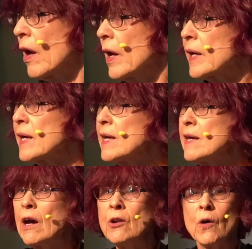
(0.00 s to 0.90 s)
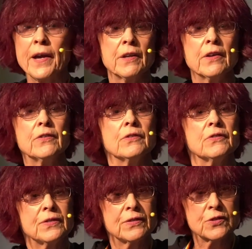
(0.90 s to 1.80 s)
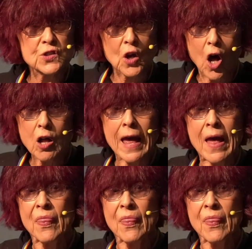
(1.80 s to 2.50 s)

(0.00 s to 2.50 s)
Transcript: He anointed Saul and